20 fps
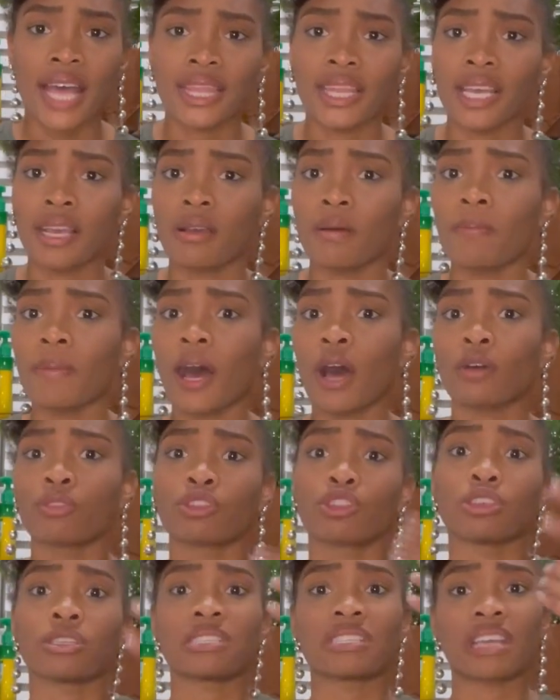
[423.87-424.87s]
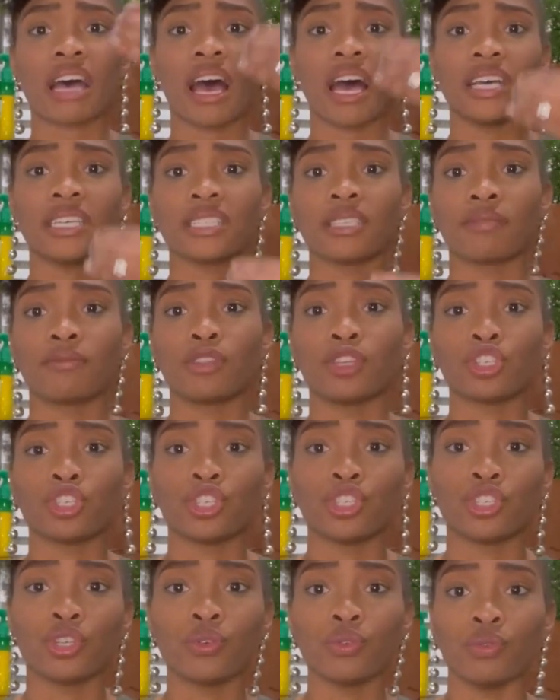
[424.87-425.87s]
Think about the size of the
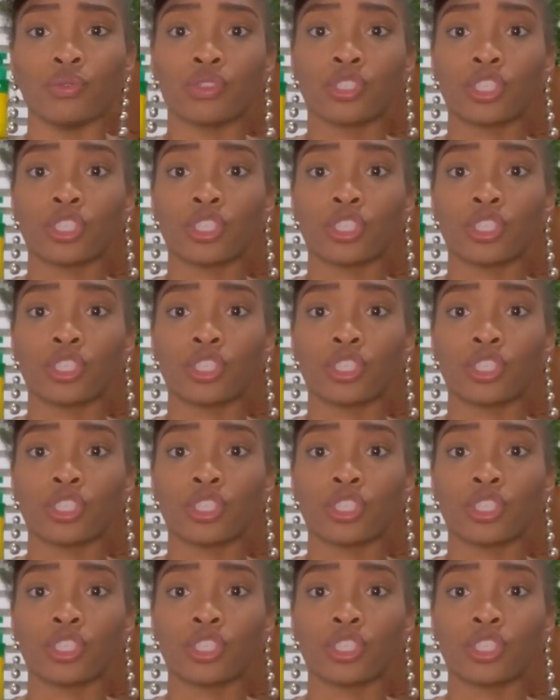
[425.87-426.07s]
chute.